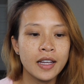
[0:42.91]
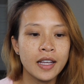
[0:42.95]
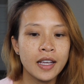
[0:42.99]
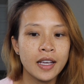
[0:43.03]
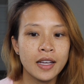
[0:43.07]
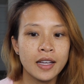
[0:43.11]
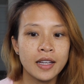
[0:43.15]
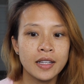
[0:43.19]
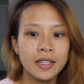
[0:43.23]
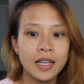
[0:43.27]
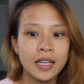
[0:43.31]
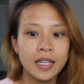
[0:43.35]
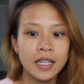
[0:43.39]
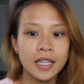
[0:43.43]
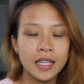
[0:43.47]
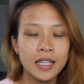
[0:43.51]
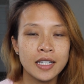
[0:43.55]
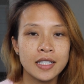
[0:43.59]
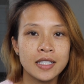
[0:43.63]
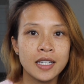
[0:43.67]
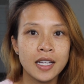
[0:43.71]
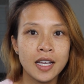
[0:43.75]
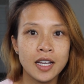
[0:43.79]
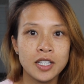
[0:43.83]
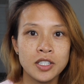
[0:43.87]
and I needed
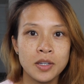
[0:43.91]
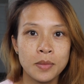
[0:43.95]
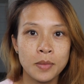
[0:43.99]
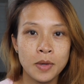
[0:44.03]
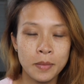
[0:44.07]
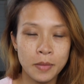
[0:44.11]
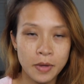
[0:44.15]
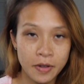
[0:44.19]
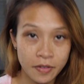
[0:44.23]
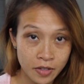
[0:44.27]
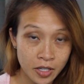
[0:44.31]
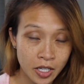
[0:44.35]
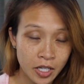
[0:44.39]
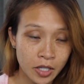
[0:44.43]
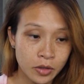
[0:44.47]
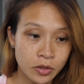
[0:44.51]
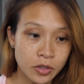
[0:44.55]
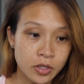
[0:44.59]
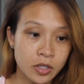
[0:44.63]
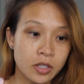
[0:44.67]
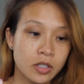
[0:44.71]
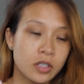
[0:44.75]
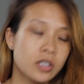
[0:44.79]
to catch up on my videos.